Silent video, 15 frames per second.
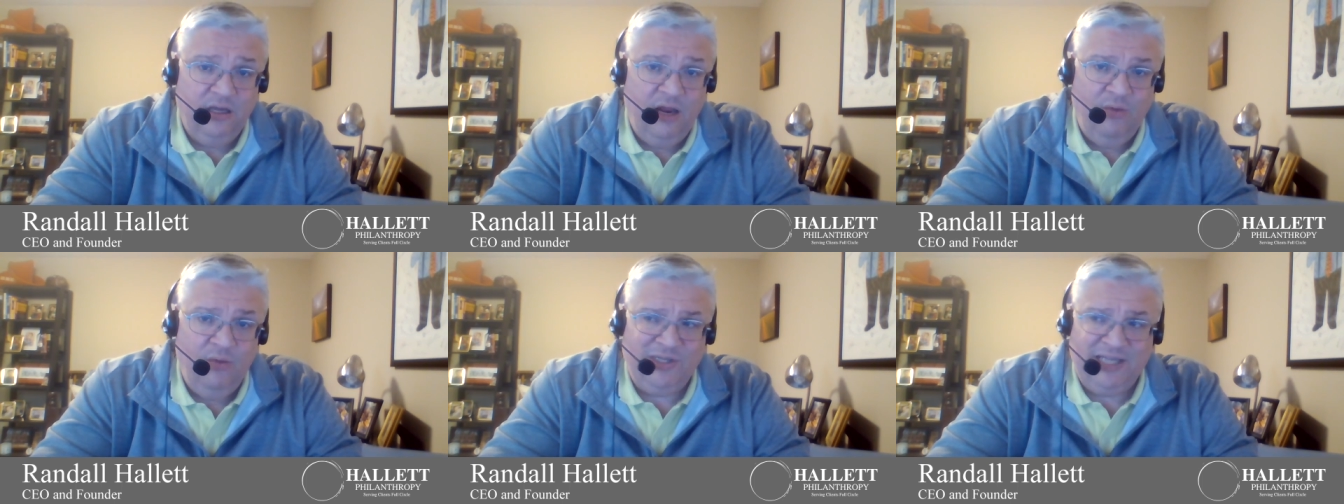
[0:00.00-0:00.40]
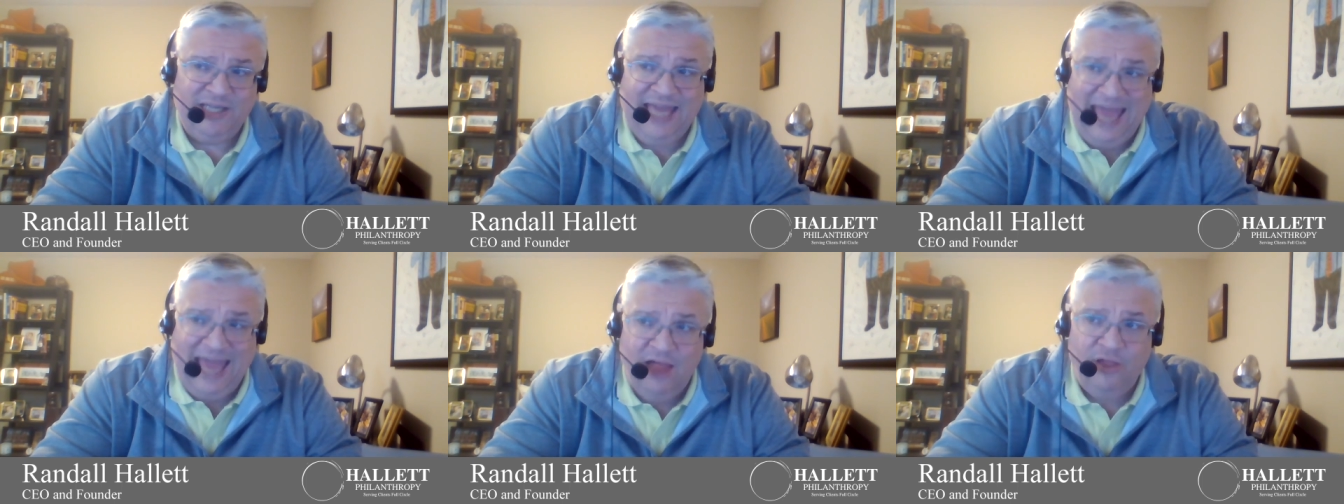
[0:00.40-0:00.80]
And it was a
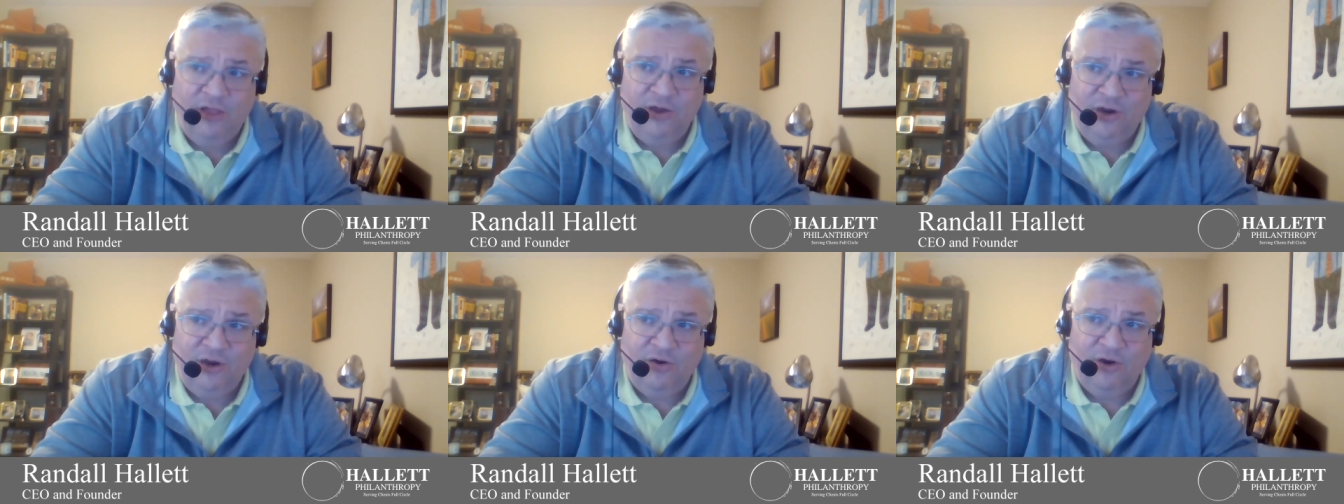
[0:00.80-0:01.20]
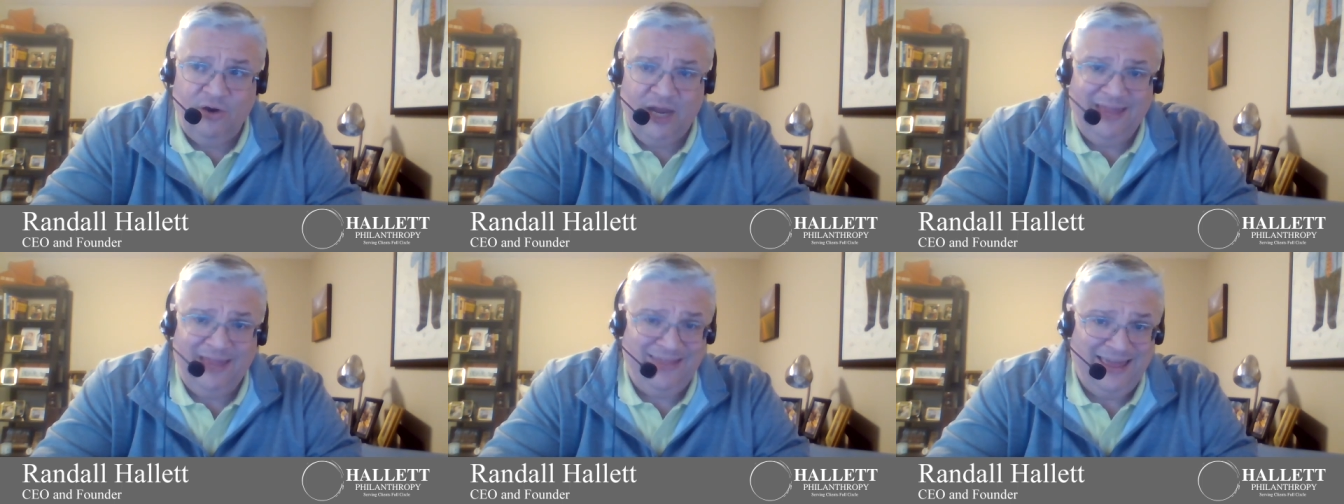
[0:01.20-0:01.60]

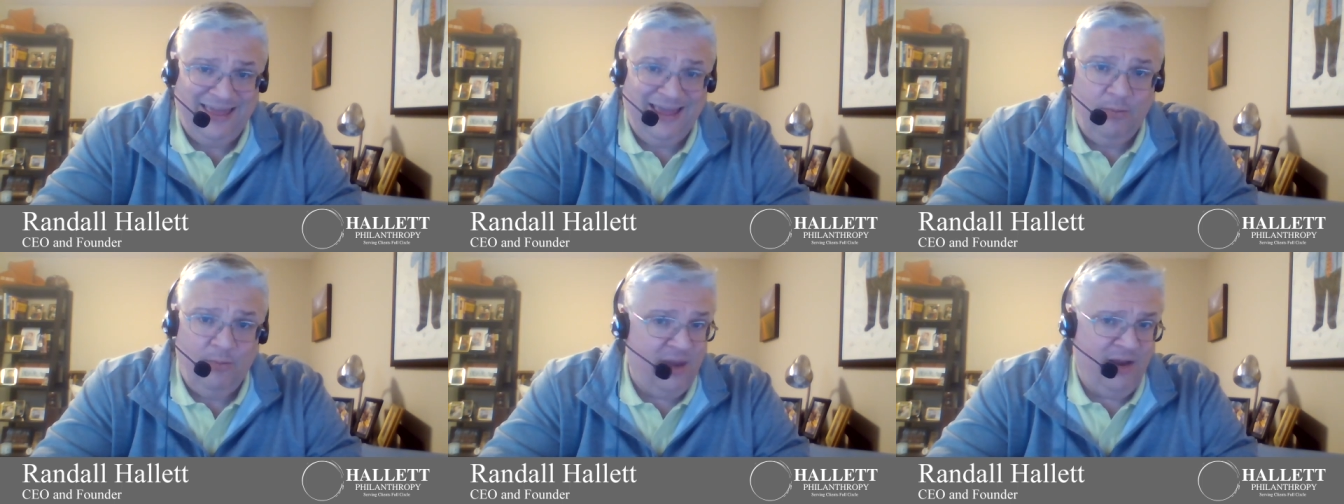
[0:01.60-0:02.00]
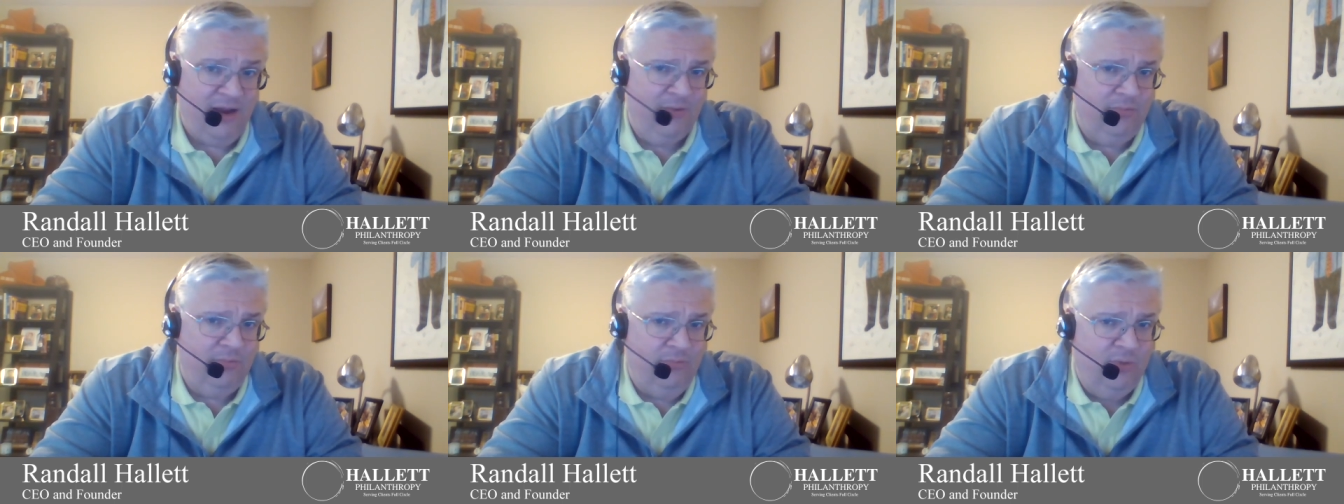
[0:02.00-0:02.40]
calendaring thing, but
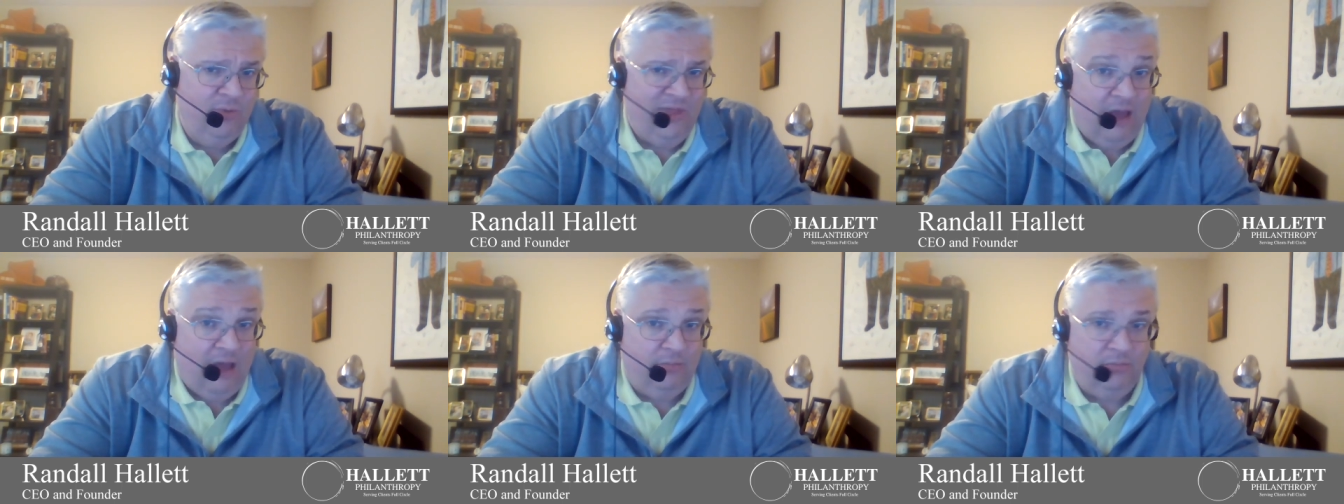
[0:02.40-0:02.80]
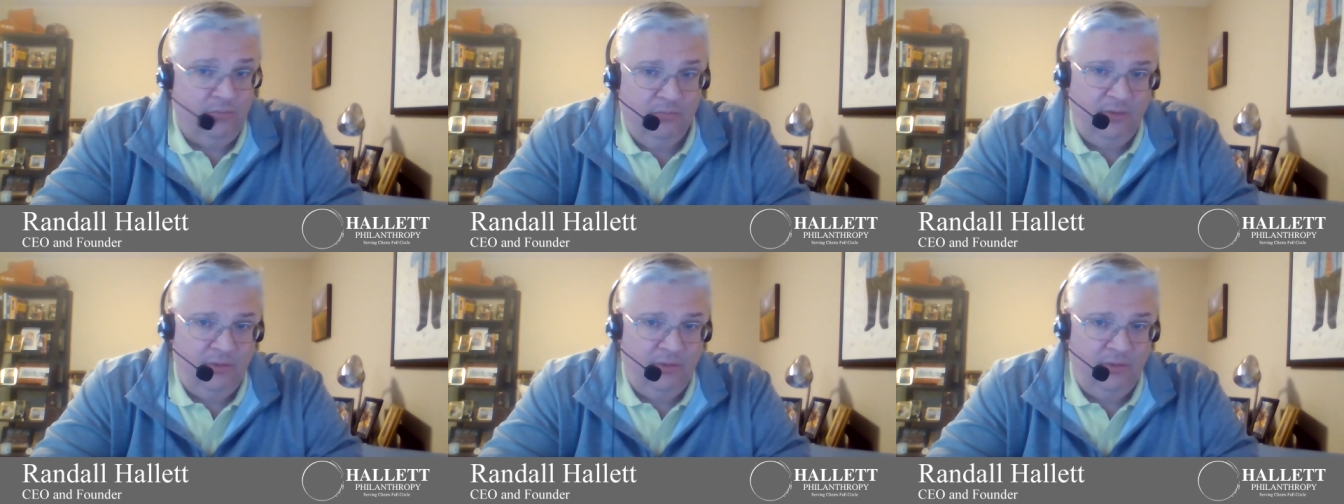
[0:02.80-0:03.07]
without,